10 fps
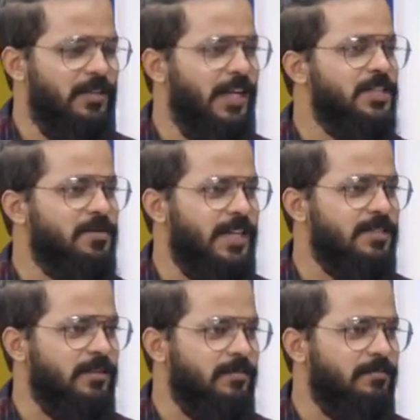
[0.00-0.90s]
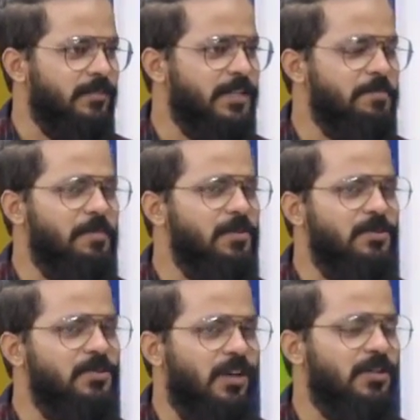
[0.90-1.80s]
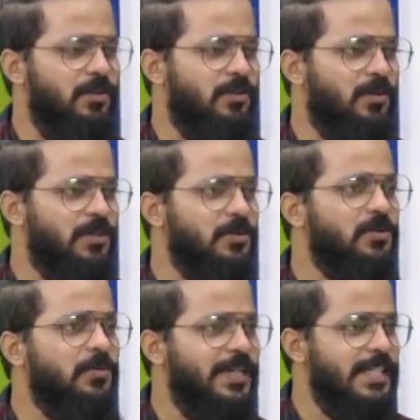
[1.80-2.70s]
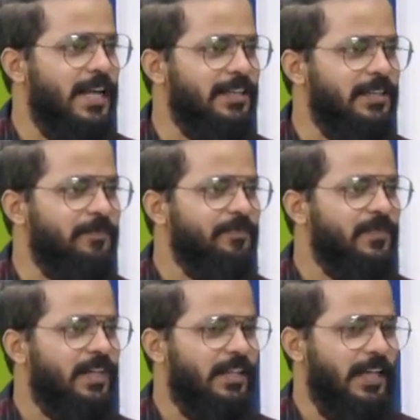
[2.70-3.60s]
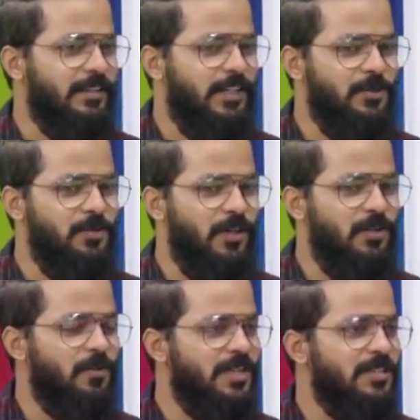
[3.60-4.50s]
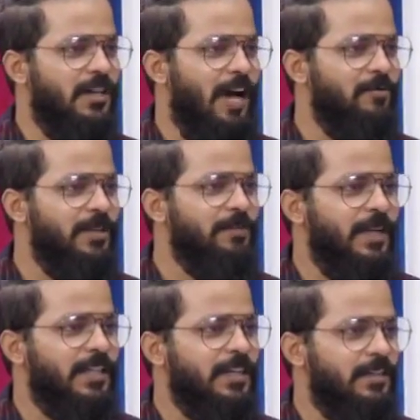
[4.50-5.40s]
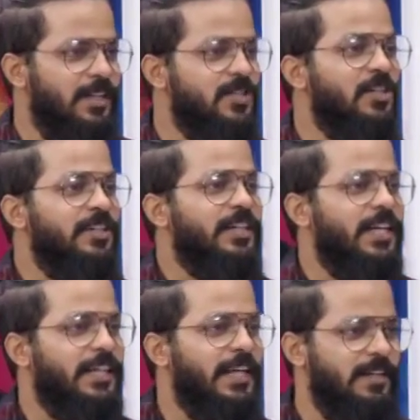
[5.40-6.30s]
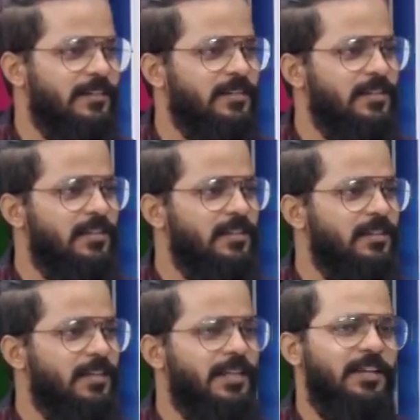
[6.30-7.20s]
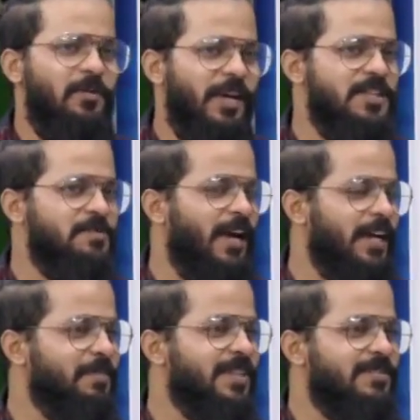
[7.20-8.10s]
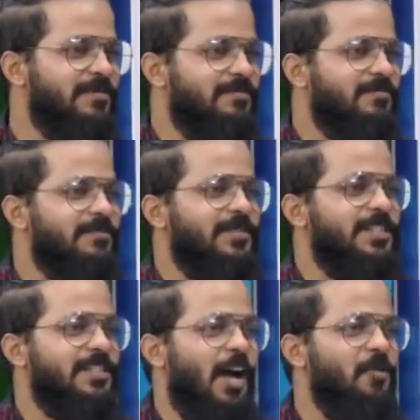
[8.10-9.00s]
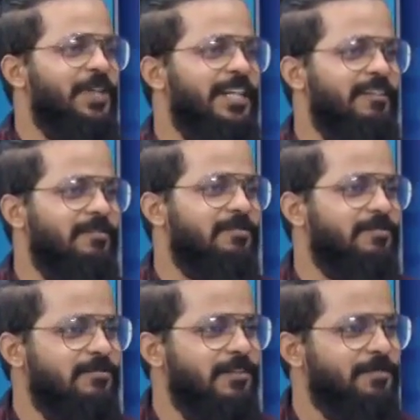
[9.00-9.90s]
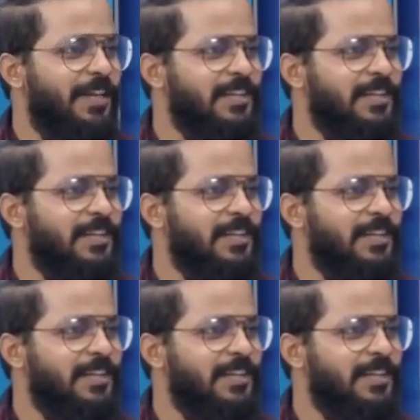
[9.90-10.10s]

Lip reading: the education, because people do not know what to do exactly. Like they do not know what is the harmful effect their children can get. They think, okay, it's fine because this is how we live from the